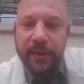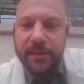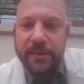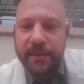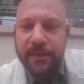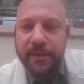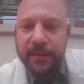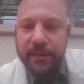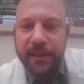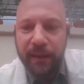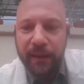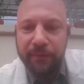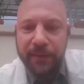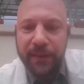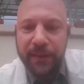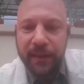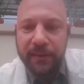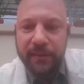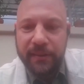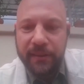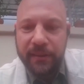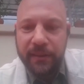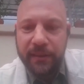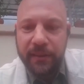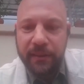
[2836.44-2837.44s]
that is
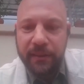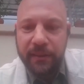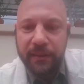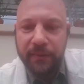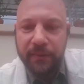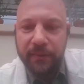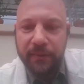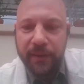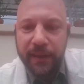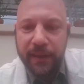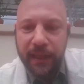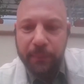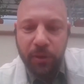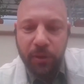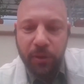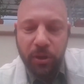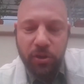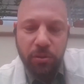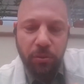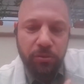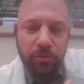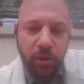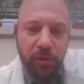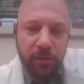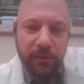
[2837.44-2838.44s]
something that the Data
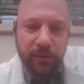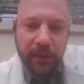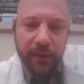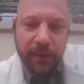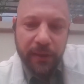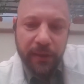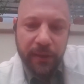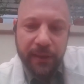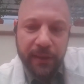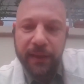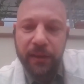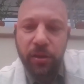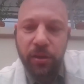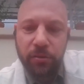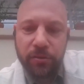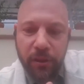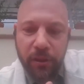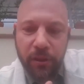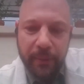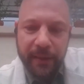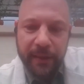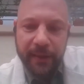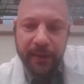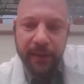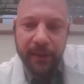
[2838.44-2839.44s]
Protection Authority
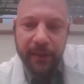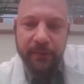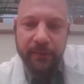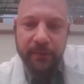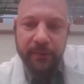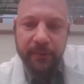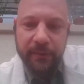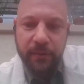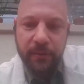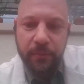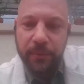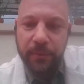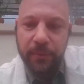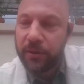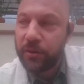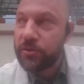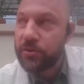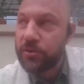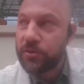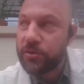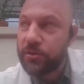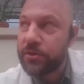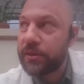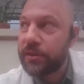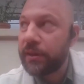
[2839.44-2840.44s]
cannot replicate
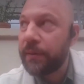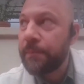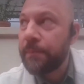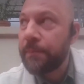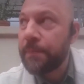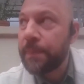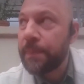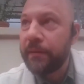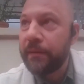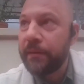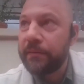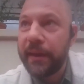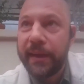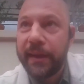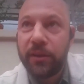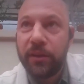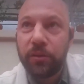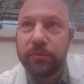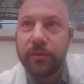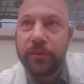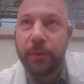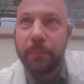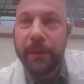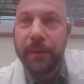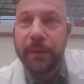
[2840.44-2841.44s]
because they
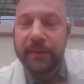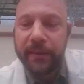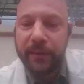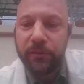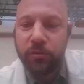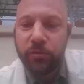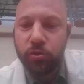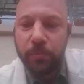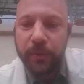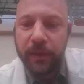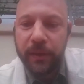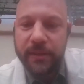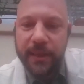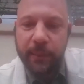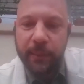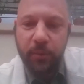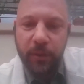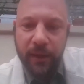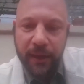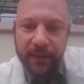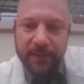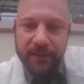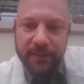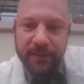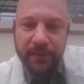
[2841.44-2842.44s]
cannot pretend to be
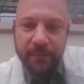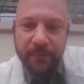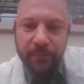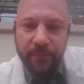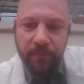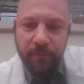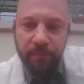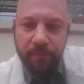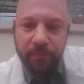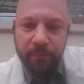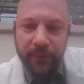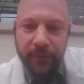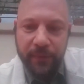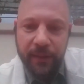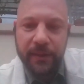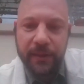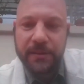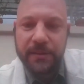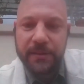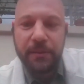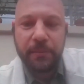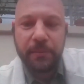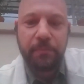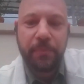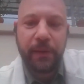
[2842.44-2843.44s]
someone else.
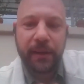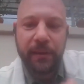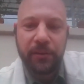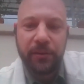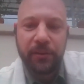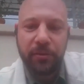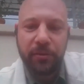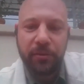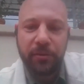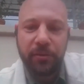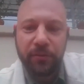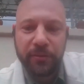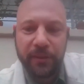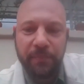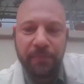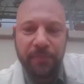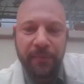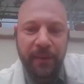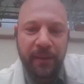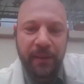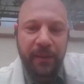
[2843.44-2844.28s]
It's part of